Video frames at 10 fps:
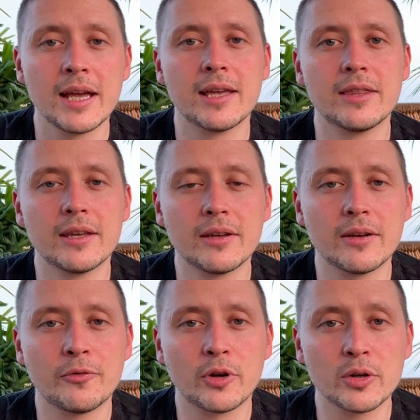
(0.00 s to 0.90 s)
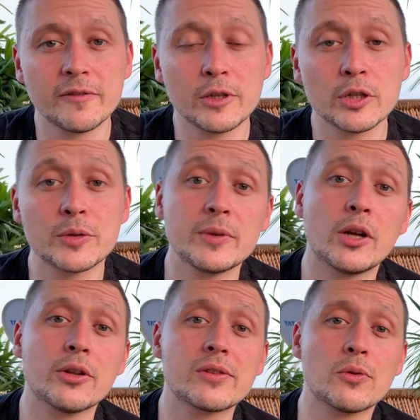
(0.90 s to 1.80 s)
In the following videos, we'll
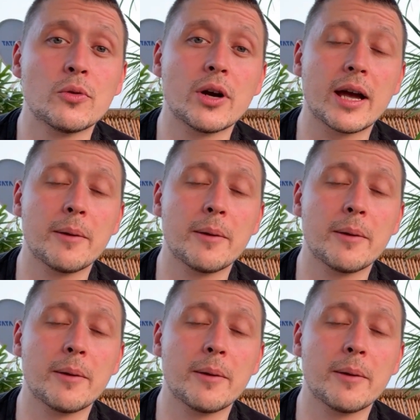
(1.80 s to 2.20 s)
also